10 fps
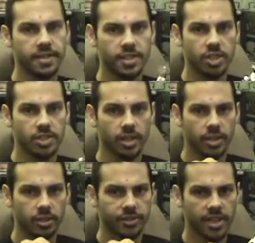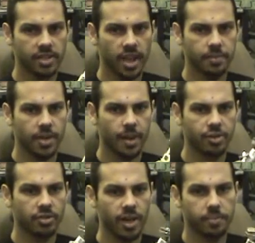This is just a little desktop
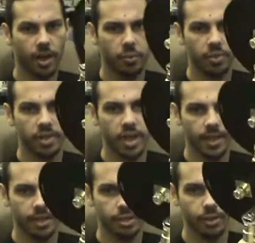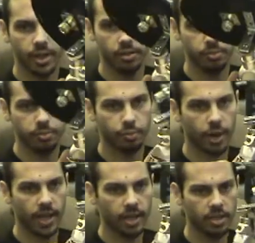camera tripod with a 90-degree angle
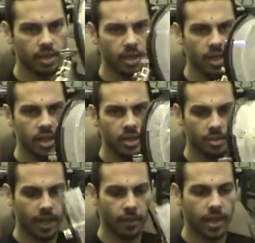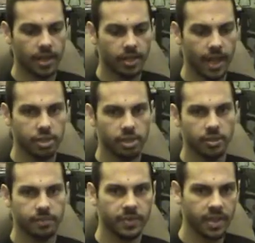bracket, so that way I can
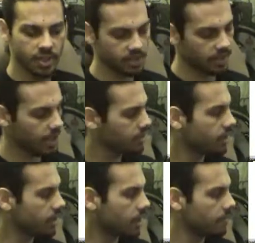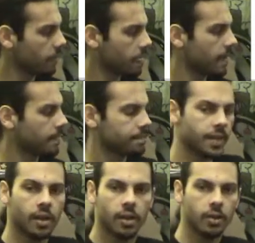actually stand the thing up.
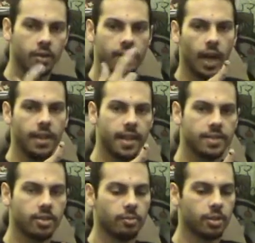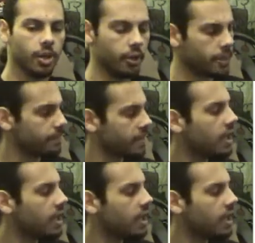Got NetStumbler going.